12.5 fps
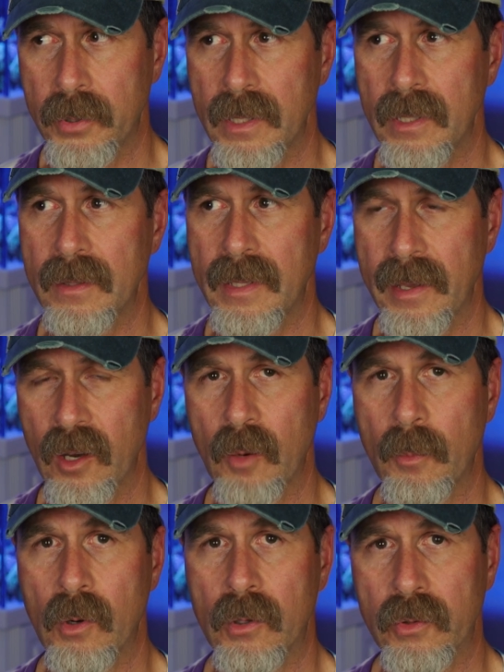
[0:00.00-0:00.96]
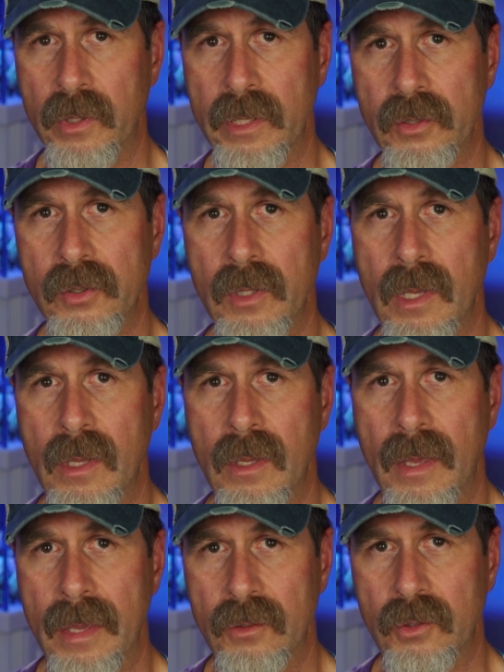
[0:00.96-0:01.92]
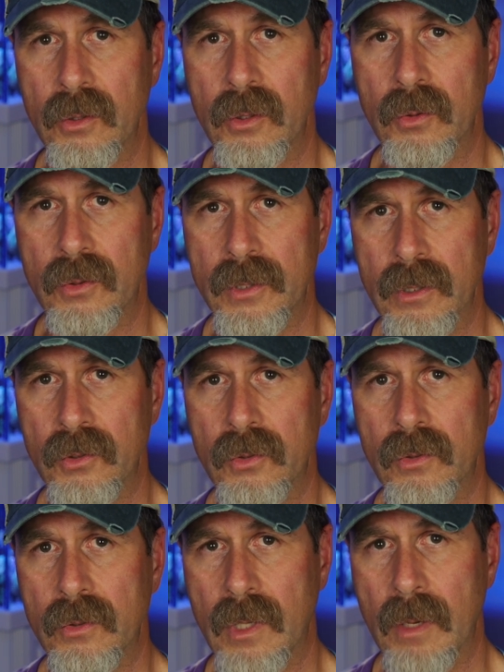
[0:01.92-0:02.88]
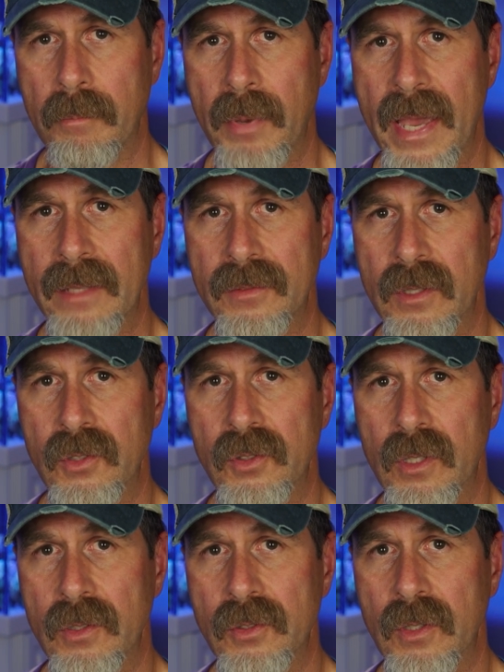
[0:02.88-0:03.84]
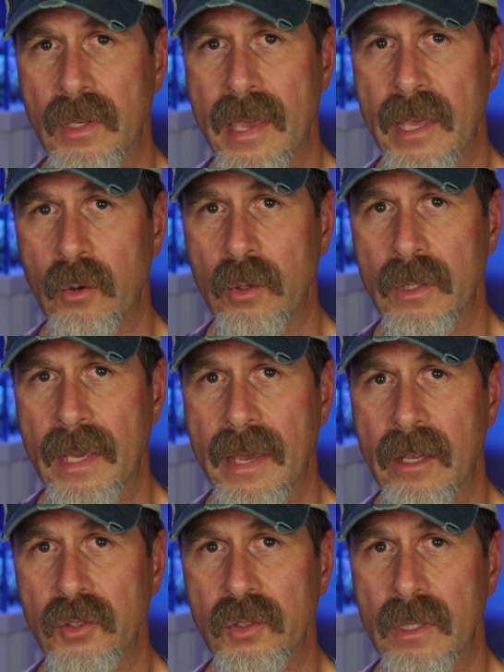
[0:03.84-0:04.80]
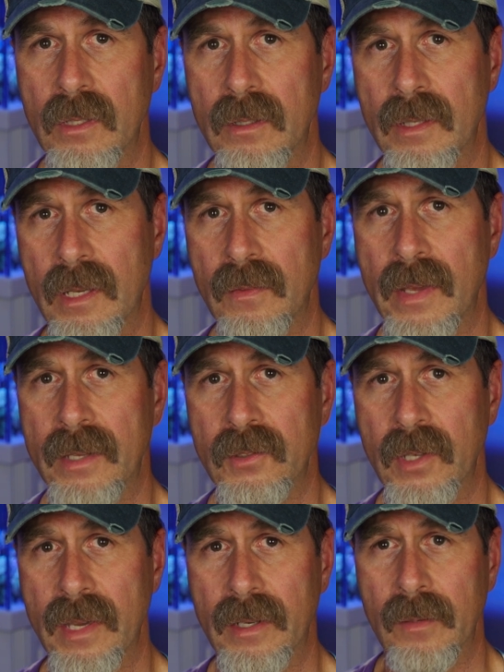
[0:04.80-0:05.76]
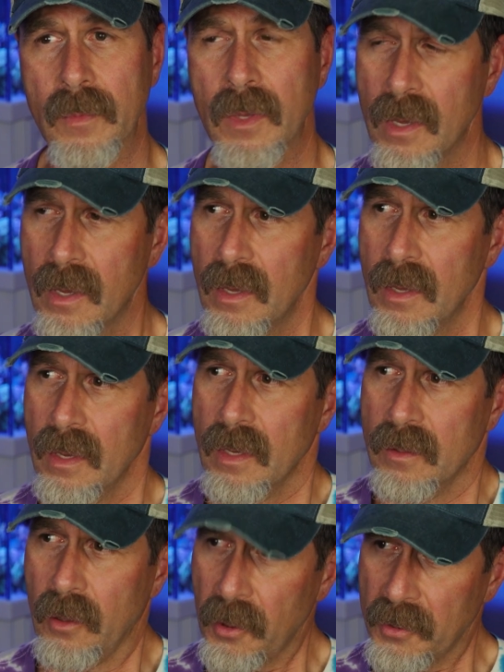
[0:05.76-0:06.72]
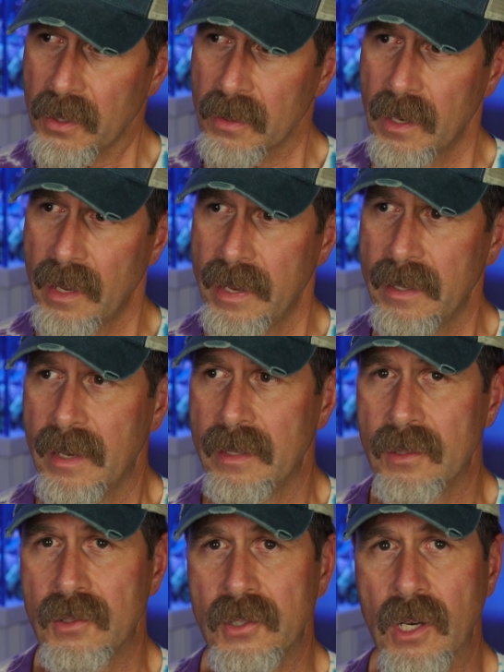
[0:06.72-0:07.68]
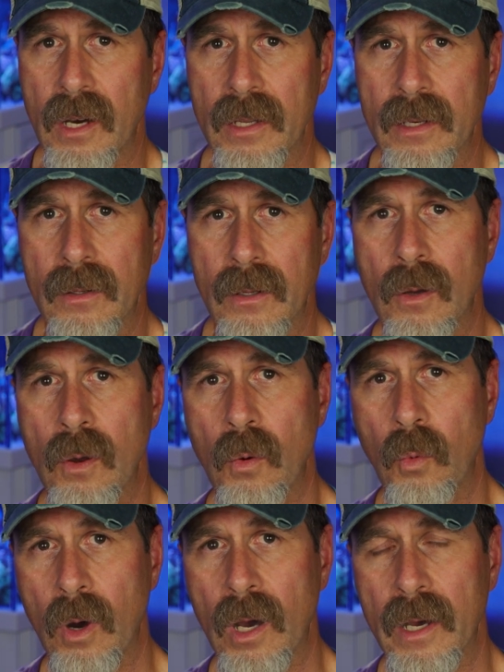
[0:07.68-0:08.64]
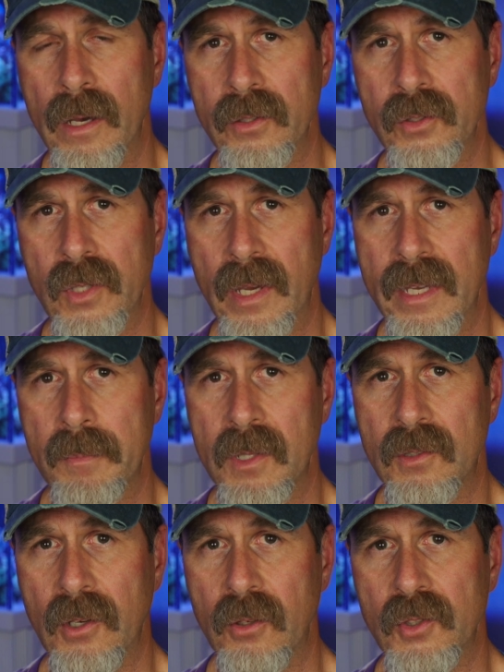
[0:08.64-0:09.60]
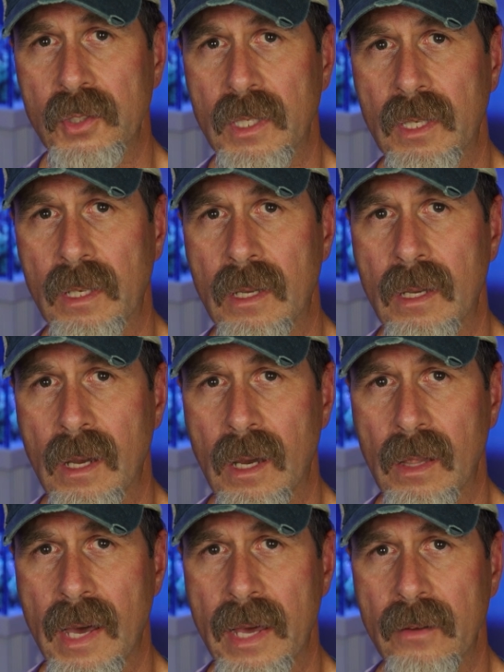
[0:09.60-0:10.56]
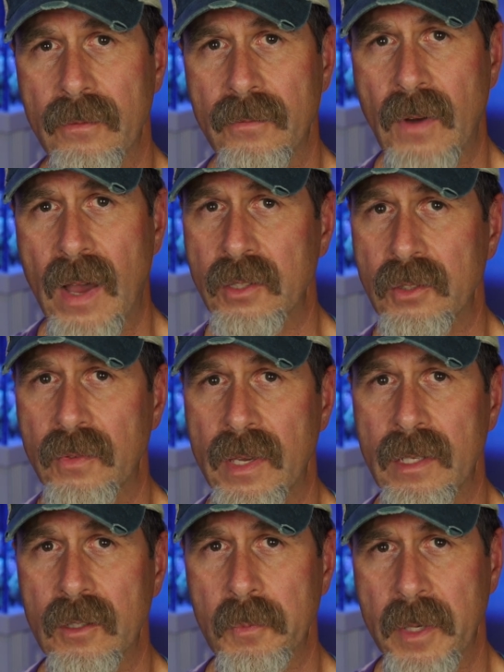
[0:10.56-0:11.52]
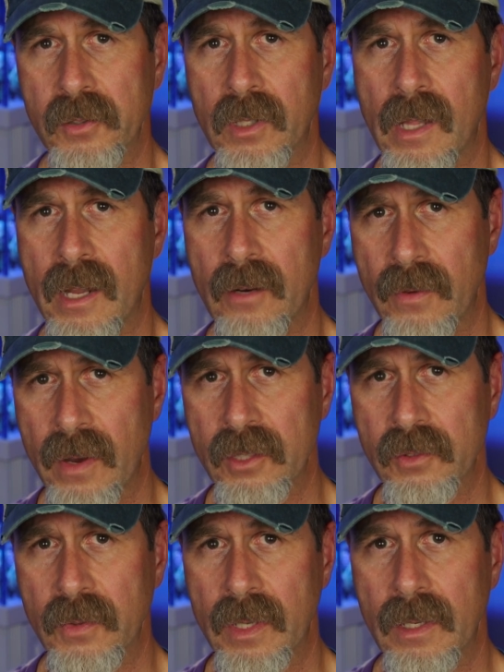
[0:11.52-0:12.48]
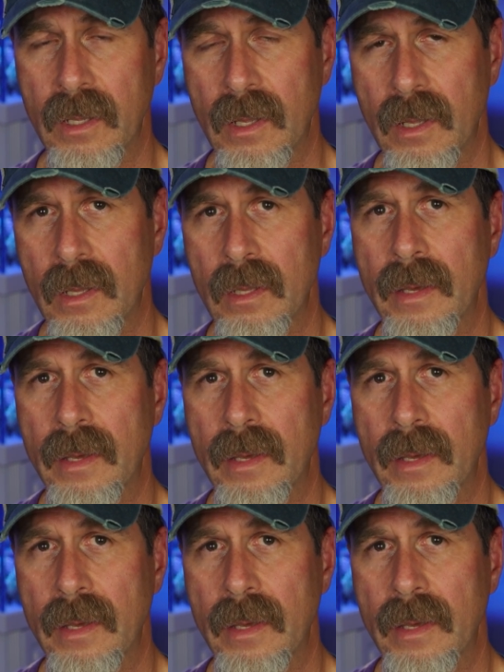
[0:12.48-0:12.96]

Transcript: put in the elbow grease to combat this cyano and the algae in that tank. The other thing that I had done was I had been dosing a lot of phosphate, especially a lot of phosphate,